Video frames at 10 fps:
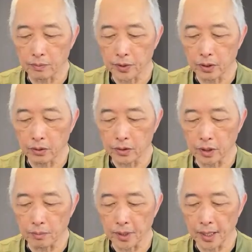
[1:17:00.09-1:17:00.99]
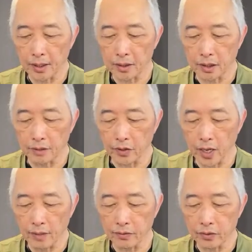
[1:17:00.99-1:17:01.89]
pillows and blankets if you
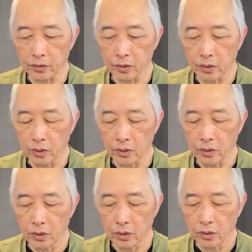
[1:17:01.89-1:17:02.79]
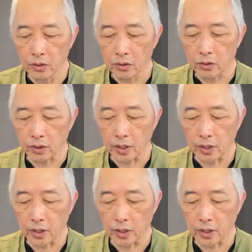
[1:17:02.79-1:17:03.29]
have to, so that